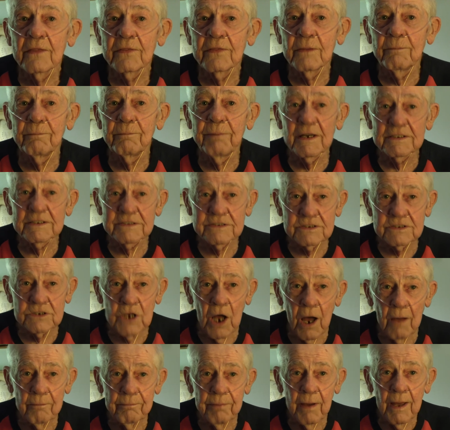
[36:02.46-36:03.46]
the bus
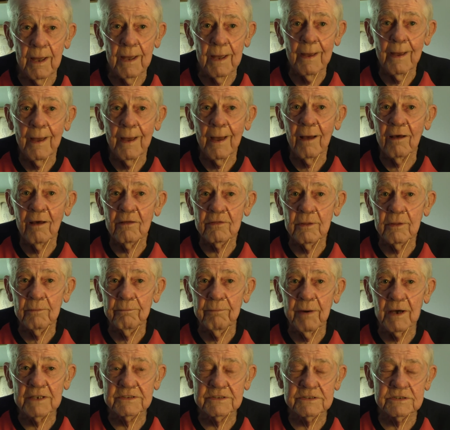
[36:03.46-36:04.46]
stop, the
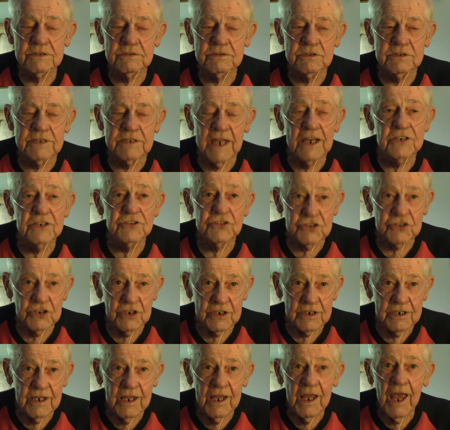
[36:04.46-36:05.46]
bus
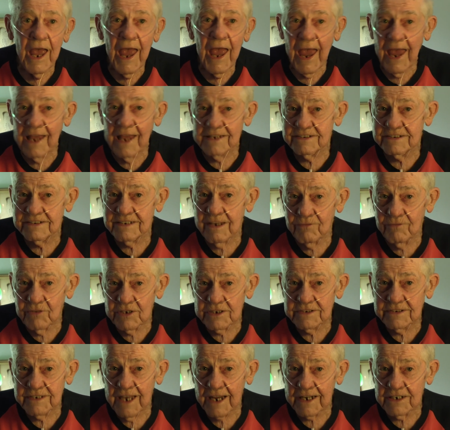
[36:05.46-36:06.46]
station at
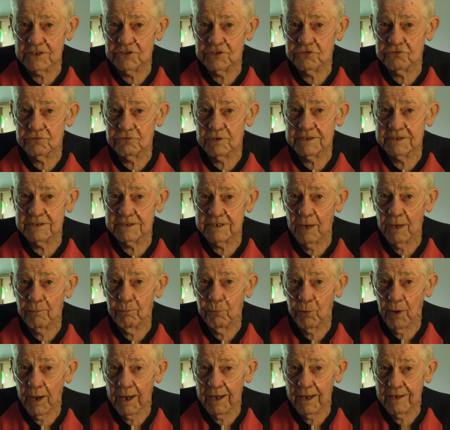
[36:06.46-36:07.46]
seventy-second Street
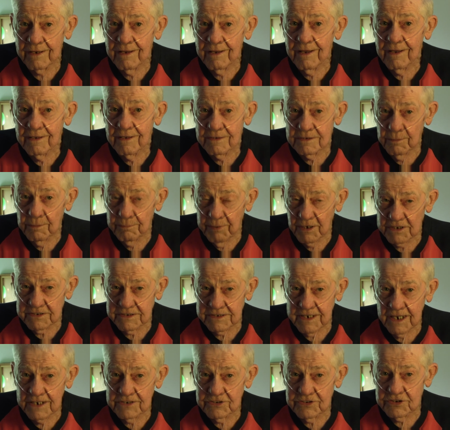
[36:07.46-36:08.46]
Subway. The bus
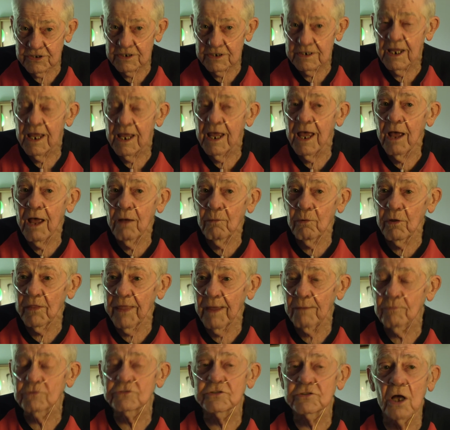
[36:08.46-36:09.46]
station, well,
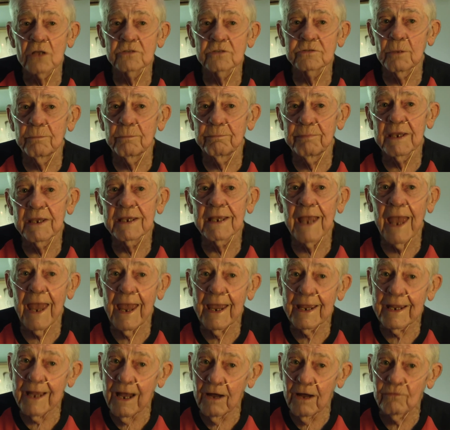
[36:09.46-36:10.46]
that was also a big
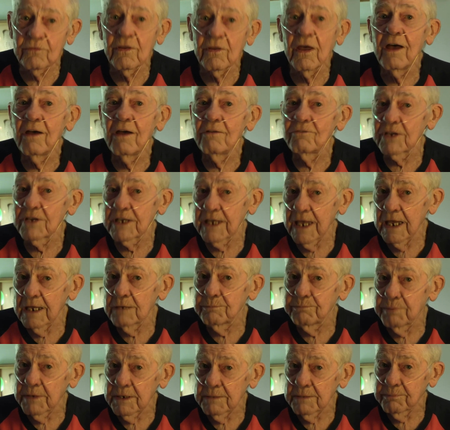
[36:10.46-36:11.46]
hangout for gay
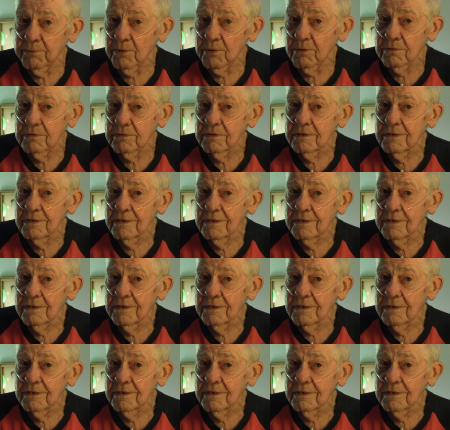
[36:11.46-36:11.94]
people.